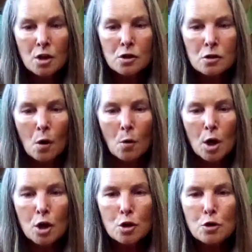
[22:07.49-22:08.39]
So
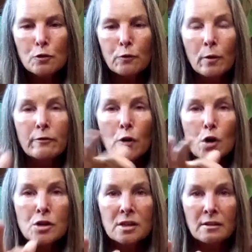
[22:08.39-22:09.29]
you've
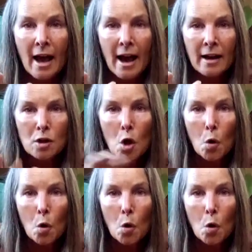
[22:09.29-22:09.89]
reversed that,